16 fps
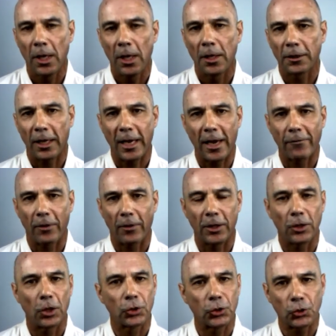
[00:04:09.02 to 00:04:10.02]
They have a
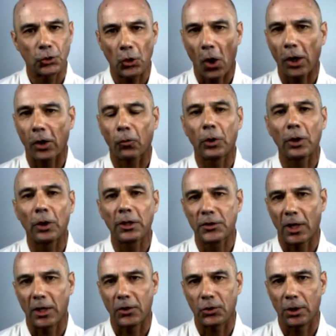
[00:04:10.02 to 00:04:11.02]
stark
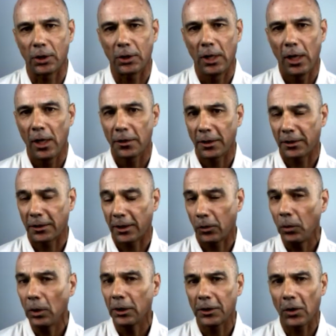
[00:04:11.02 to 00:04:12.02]
realization that they
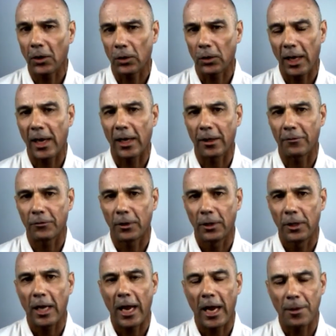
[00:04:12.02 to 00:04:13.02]
really don't have
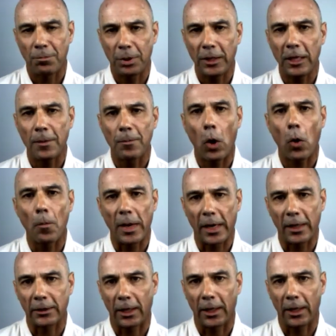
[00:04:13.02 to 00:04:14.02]
a PMO
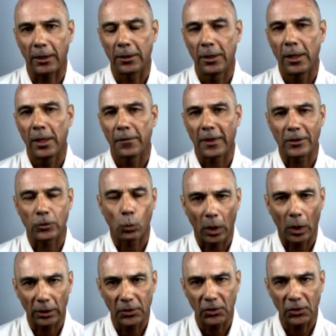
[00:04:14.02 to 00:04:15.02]
mandate that's
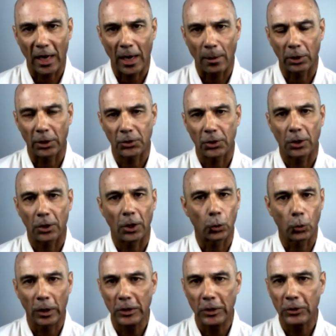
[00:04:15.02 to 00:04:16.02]
well established,
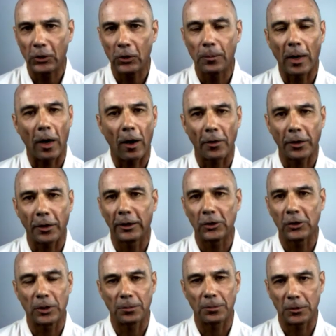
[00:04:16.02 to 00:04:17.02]
agreed to by all the
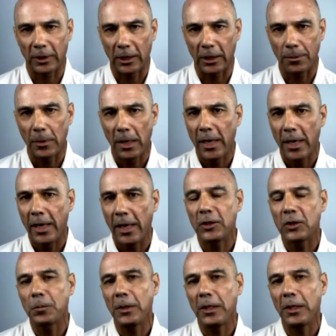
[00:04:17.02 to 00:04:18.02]
leadership team, and
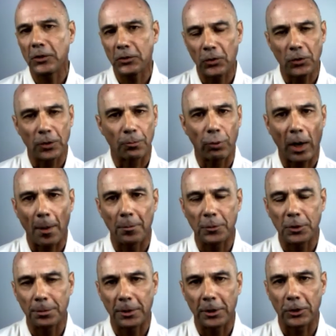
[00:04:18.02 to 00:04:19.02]
speaks to the problems
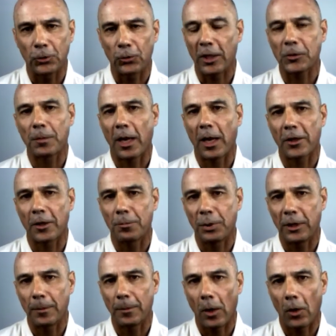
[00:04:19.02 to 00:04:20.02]
to be addressed by the
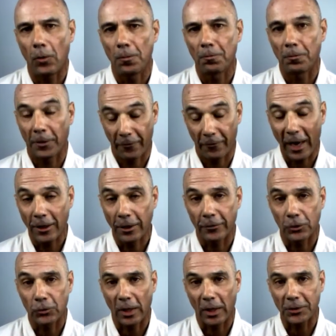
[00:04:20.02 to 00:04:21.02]
PMO, the value of
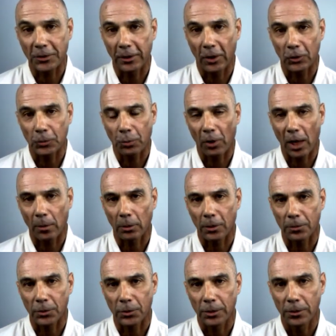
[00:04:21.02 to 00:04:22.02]
addressing those
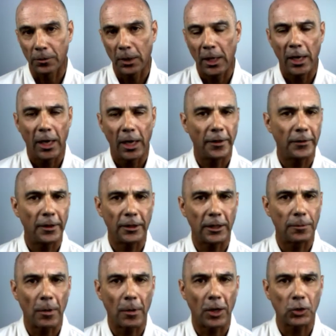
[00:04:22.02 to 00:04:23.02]
problems, and then the
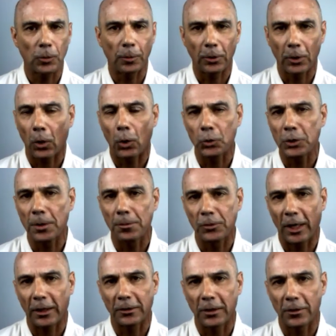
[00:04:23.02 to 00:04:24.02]
measurable goals and
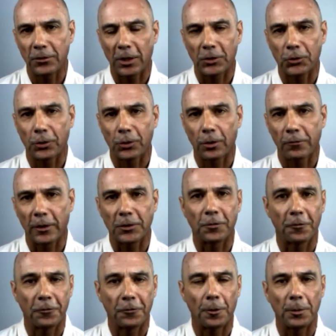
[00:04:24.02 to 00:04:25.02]
objectives that serve as
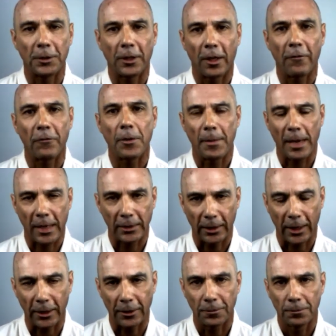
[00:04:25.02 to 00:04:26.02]
fulfillment of the
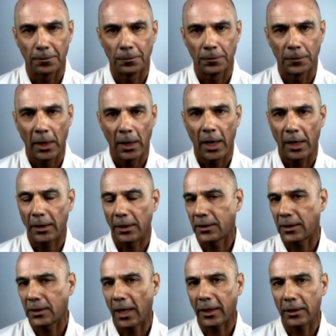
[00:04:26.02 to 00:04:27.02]
mandate. And then
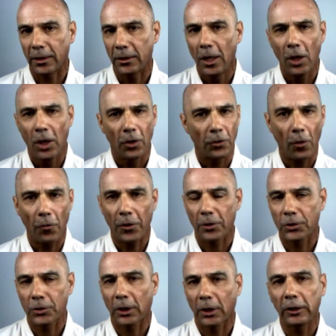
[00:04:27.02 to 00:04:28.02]
second, though
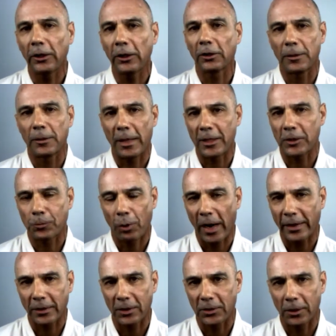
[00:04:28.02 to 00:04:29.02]
there's clearly best
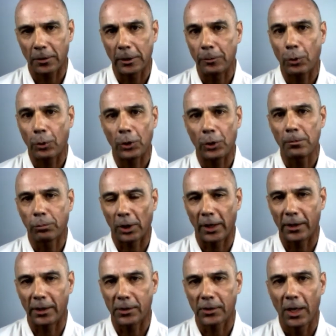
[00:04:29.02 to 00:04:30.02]
practices that have been put in
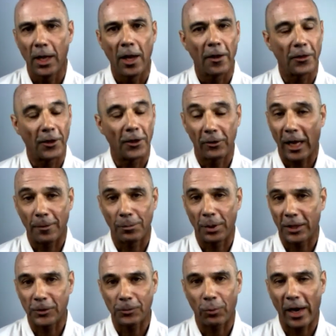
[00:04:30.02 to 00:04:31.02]
place, they're not
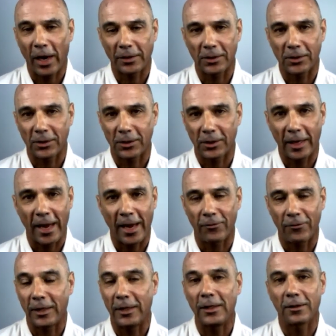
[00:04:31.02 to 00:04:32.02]
best practices that have
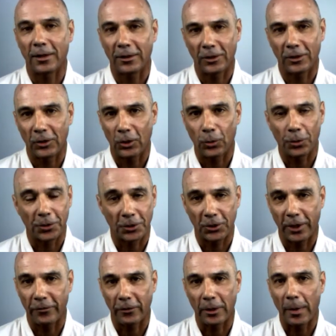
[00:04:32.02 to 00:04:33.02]
anything to do with
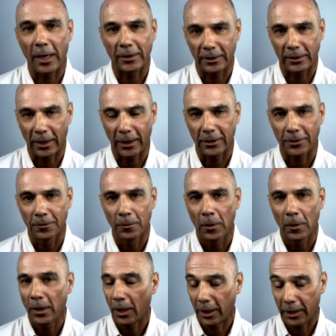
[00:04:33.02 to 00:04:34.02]
achieving a mandate.
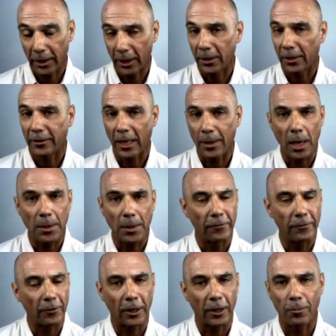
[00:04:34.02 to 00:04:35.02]
Again, they may be
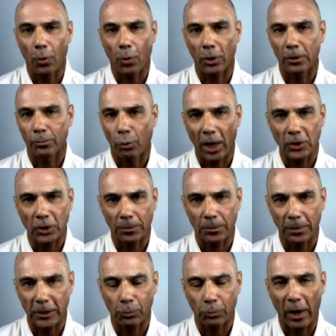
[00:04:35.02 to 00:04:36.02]
very important project
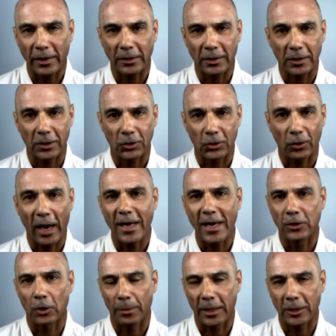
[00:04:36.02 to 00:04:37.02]
best practices or
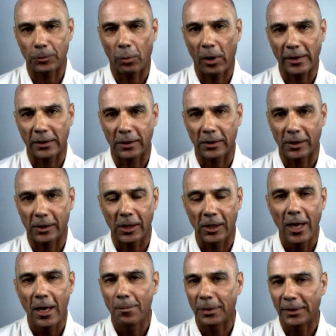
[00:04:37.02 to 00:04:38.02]
agile best practices,
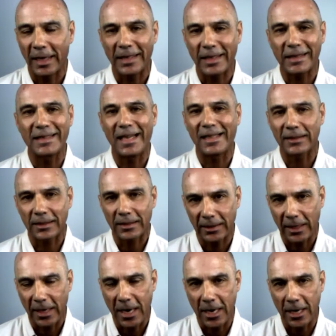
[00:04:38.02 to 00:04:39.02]
but that's not the
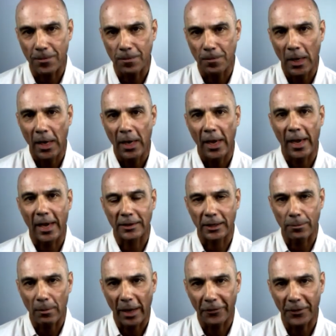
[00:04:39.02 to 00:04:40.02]
same as the
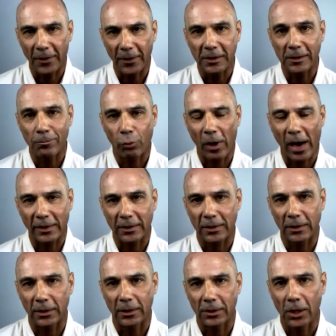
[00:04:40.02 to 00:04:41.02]
methods and
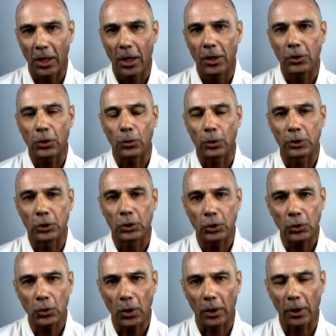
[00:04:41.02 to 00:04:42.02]
practices to
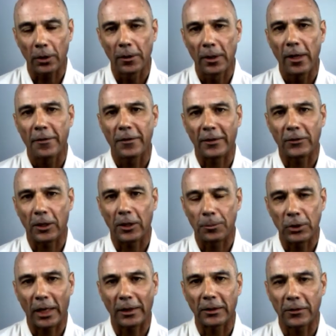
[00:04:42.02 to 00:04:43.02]
ensure that the
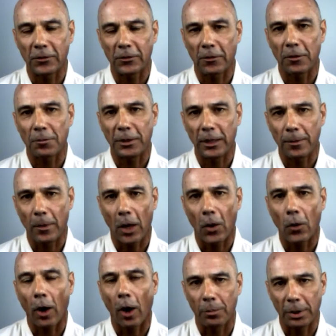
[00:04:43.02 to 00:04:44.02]
objectives of the
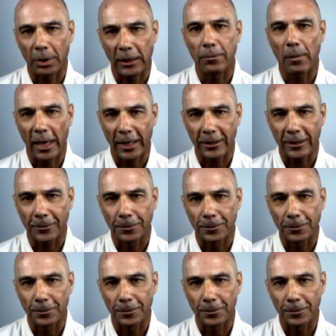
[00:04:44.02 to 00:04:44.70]
PMO are being met.